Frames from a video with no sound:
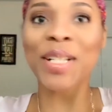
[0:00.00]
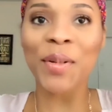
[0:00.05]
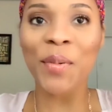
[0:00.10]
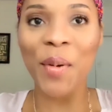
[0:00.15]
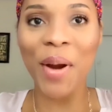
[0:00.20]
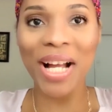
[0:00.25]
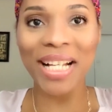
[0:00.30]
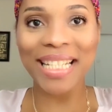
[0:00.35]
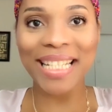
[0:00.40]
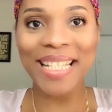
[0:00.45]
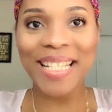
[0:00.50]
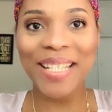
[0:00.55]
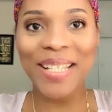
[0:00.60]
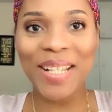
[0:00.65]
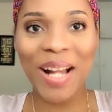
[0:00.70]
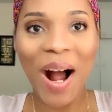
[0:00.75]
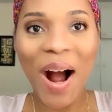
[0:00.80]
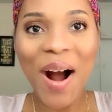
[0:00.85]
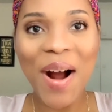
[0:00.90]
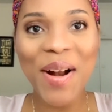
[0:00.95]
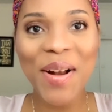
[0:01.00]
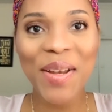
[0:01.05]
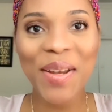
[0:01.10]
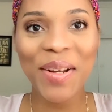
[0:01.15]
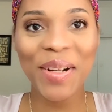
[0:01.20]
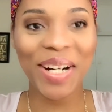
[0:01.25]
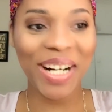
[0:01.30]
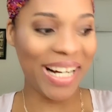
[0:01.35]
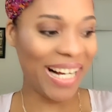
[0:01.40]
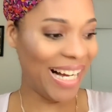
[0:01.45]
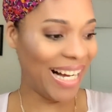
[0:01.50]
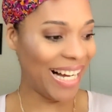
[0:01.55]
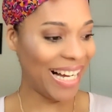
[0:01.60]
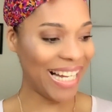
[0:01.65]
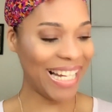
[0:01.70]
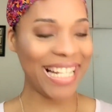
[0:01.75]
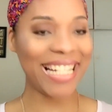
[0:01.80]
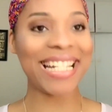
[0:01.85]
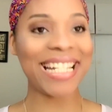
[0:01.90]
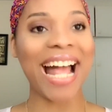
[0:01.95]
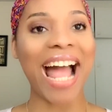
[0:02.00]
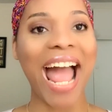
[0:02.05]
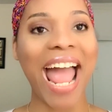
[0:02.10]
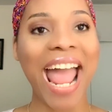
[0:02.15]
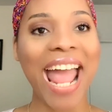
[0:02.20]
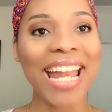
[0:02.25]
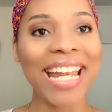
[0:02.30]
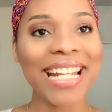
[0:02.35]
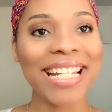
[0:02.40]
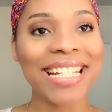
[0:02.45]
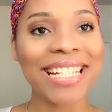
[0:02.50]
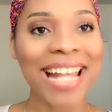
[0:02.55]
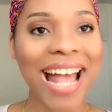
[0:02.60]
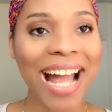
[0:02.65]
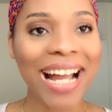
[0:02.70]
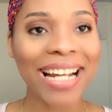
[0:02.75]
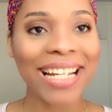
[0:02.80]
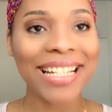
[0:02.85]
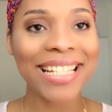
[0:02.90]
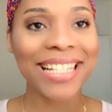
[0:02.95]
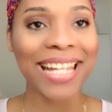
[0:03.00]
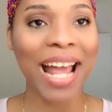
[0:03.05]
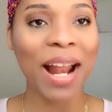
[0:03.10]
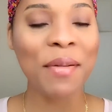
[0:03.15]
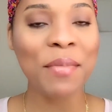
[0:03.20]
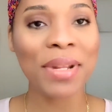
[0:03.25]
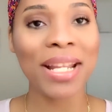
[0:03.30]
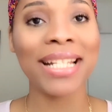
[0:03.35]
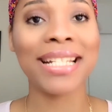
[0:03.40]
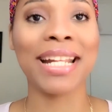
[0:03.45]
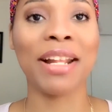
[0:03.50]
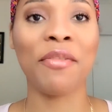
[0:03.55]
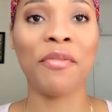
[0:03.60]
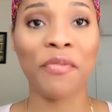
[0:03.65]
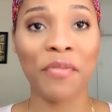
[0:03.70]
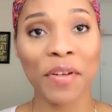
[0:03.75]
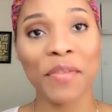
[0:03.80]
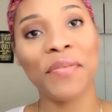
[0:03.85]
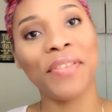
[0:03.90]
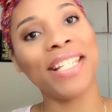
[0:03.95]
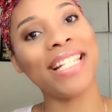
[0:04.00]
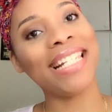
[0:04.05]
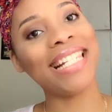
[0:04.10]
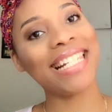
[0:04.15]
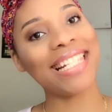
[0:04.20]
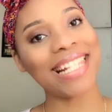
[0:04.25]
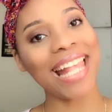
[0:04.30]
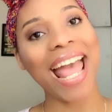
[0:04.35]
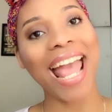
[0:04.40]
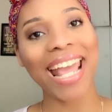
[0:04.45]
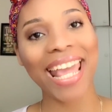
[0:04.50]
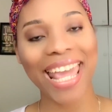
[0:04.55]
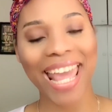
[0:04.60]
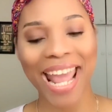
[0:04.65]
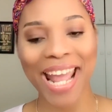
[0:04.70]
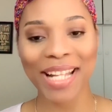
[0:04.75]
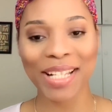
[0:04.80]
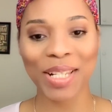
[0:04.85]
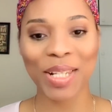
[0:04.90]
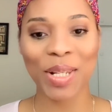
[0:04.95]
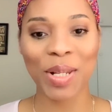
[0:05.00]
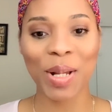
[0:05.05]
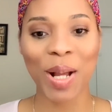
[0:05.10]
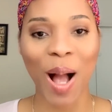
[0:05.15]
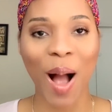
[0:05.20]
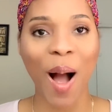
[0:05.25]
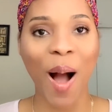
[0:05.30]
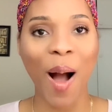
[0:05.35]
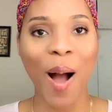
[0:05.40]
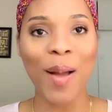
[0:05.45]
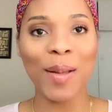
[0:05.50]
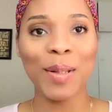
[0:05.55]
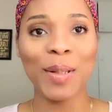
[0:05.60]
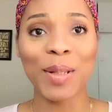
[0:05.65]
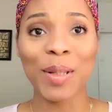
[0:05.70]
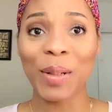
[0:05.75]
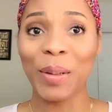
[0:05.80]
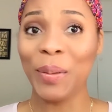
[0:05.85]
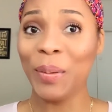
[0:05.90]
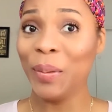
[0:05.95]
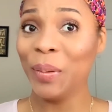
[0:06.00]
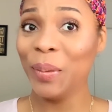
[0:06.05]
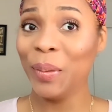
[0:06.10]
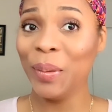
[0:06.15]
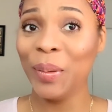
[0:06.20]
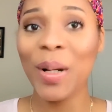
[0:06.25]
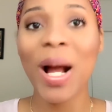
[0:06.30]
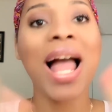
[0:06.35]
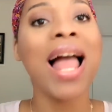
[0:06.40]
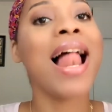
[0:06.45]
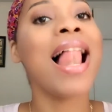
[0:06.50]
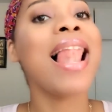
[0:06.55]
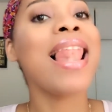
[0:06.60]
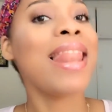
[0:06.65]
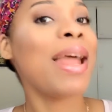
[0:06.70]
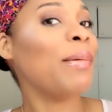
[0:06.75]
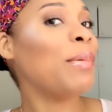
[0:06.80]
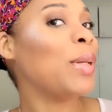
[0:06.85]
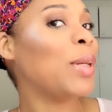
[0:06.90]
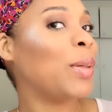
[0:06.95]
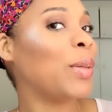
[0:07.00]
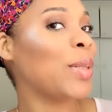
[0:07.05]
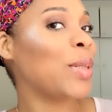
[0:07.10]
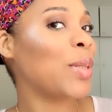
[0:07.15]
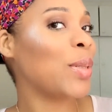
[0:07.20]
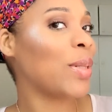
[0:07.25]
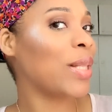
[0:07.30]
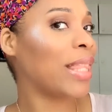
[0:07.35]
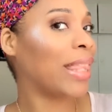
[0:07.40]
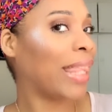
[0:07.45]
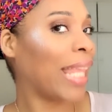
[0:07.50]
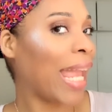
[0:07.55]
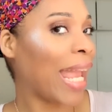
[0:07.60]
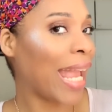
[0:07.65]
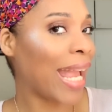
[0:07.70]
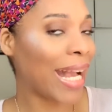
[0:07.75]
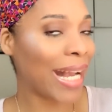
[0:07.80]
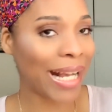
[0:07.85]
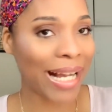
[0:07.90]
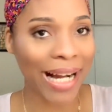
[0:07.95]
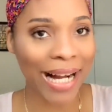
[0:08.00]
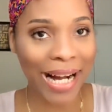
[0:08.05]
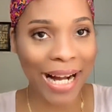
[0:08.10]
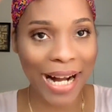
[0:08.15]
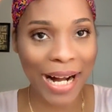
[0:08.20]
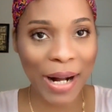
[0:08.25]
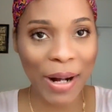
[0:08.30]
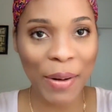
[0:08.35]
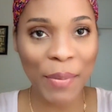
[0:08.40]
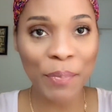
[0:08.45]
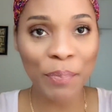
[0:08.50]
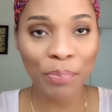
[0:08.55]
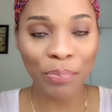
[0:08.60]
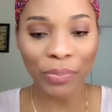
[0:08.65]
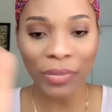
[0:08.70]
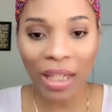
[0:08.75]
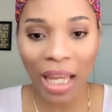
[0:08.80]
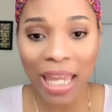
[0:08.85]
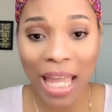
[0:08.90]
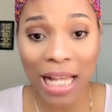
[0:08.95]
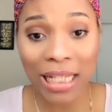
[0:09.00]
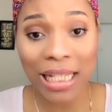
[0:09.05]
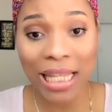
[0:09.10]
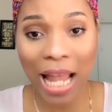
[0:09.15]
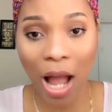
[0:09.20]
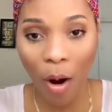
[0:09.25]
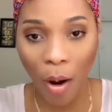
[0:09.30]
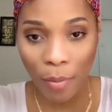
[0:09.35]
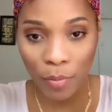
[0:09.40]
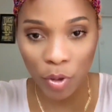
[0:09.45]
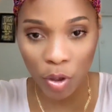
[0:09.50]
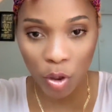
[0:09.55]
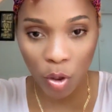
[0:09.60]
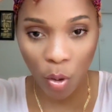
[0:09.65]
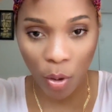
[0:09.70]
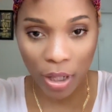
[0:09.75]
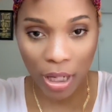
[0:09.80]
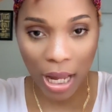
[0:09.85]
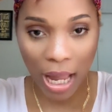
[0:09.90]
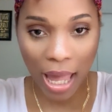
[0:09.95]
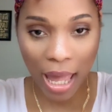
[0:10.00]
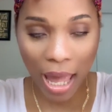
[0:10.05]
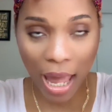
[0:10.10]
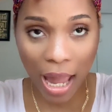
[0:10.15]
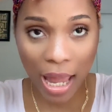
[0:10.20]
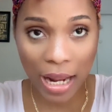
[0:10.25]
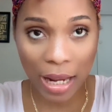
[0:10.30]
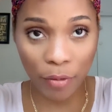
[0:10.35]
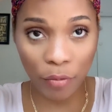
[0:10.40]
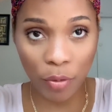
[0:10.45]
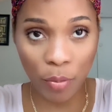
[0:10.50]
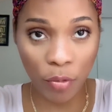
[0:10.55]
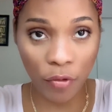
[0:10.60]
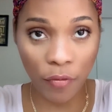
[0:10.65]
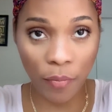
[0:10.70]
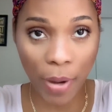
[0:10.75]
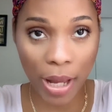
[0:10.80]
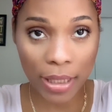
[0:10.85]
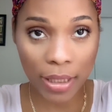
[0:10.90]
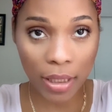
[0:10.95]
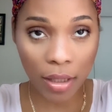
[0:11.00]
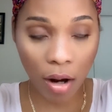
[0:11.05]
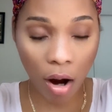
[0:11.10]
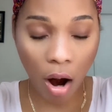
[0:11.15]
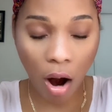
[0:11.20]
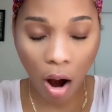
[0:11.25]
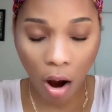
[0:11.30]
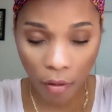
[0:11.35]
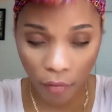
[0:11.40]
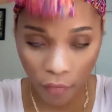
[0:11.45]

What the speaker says: we are done, you guys. And exactly 10 minutes and 50 seconds, you guys. Ooh, let me know what you think. Yes, now I'm just going ahead and remove my scarf.